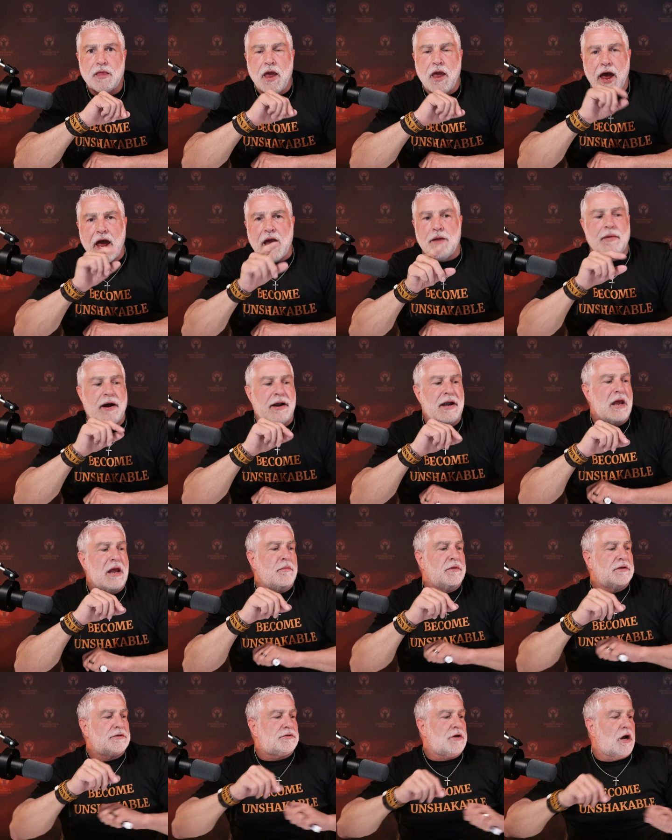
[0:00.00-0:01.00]
Hey, my name
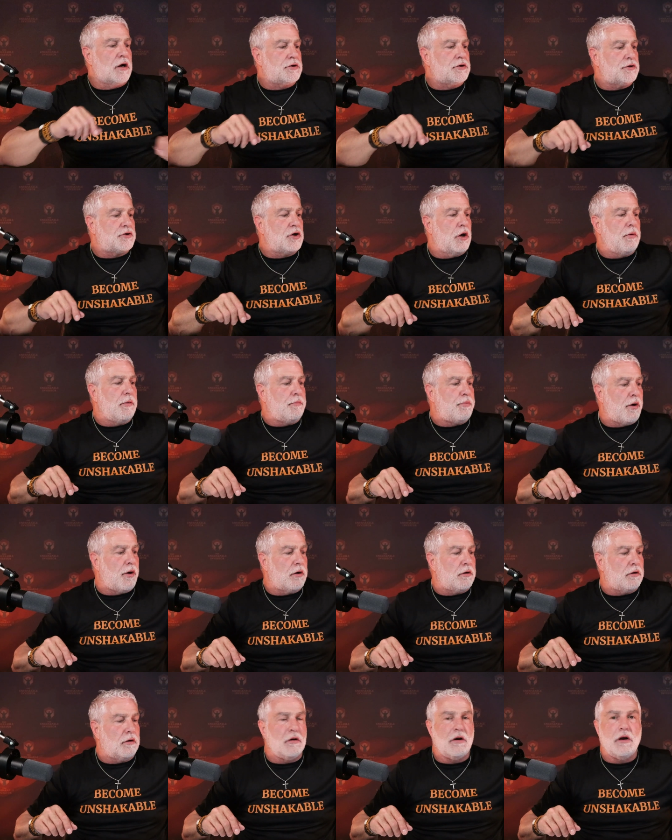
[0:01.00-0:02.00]
is Dr. Toby
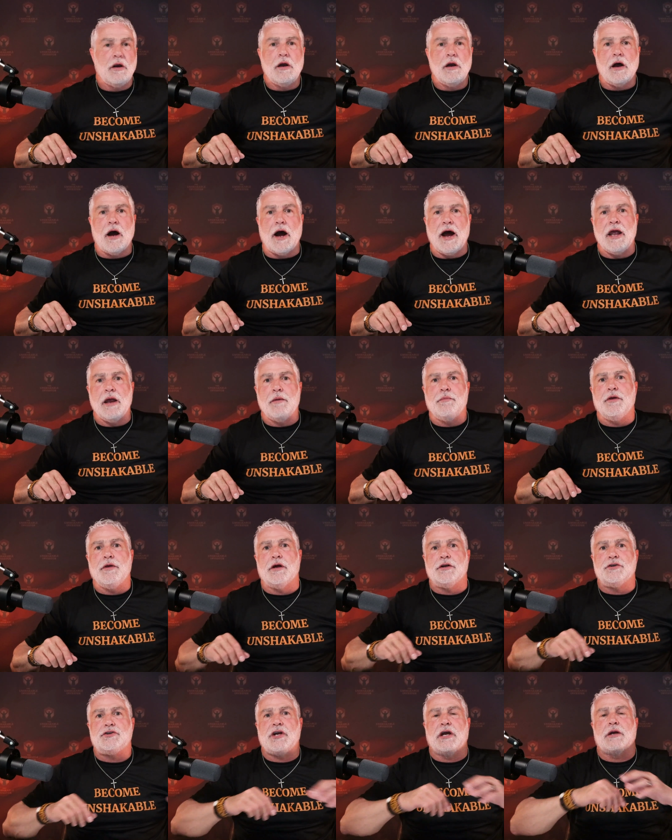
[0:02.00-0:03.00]
Potter. I am the
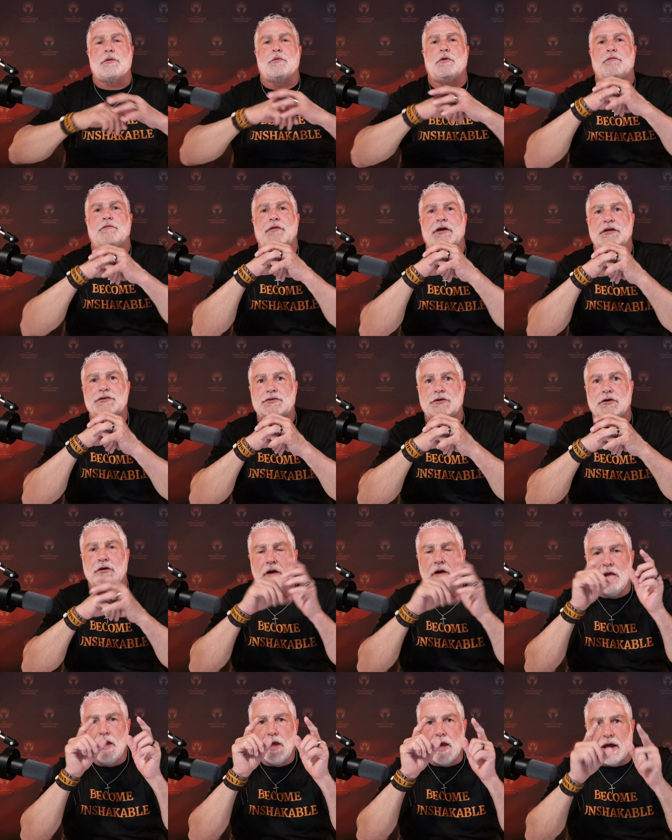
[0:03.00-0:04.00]
Unshakable Investor,
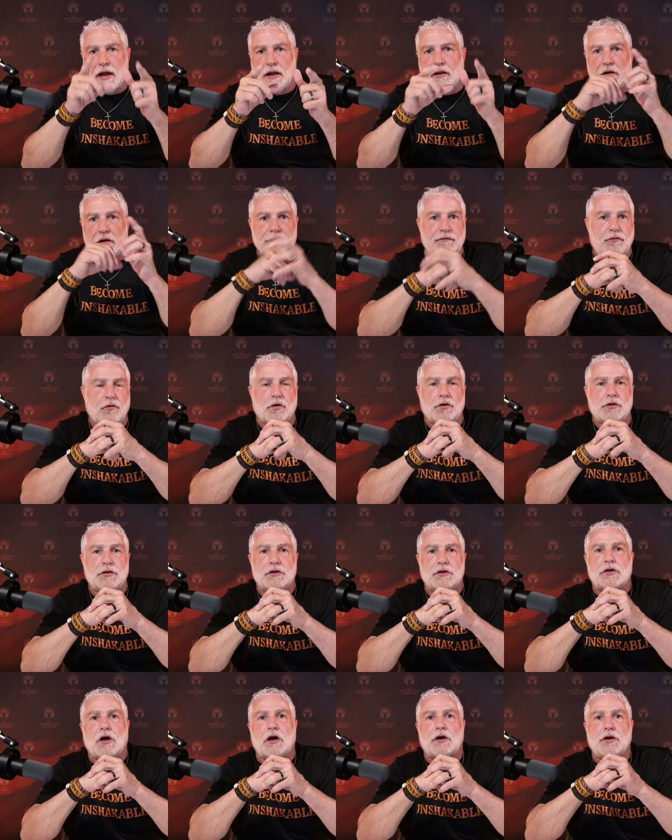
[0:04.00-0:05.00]
and I look forward to
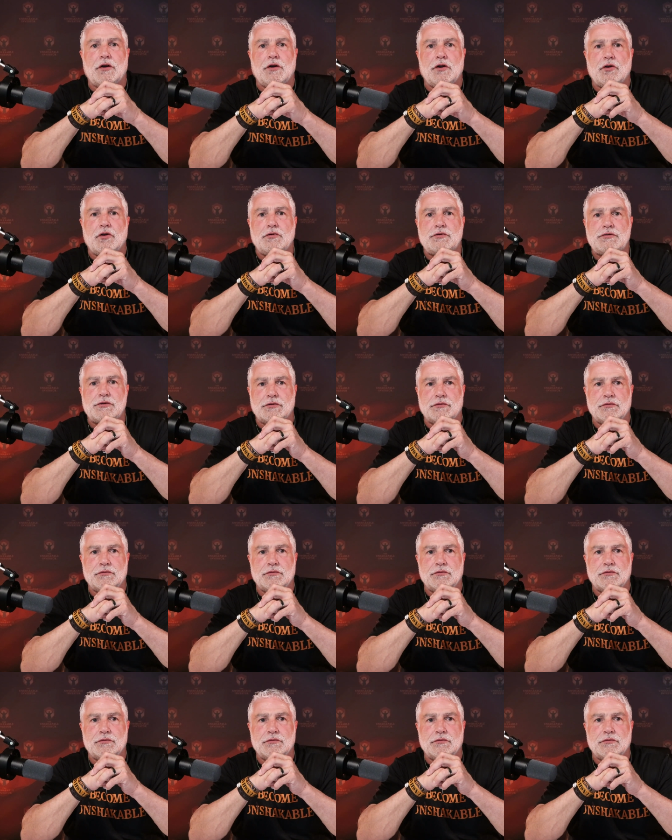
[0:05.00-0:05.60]
talking to you soon.